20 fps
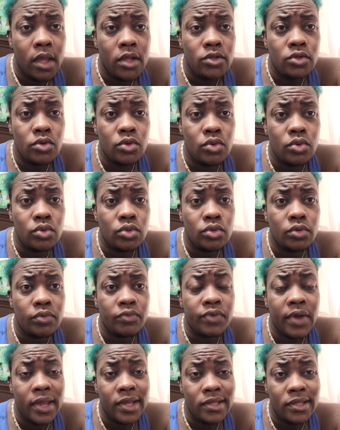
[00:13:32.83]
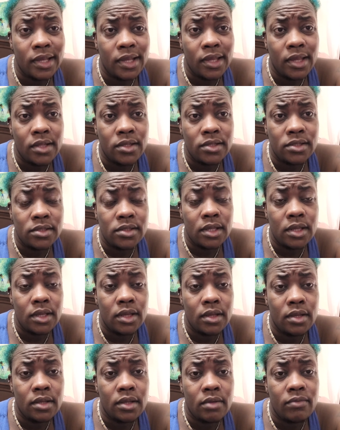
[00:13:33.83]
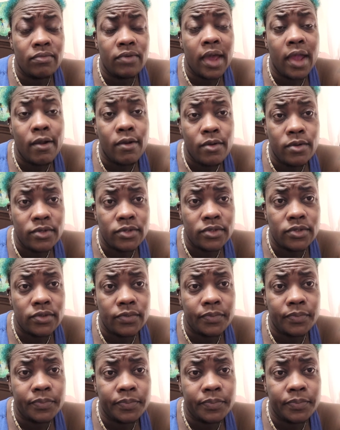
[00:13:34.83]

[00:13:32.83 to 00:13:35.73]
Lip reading: to fight against the virus.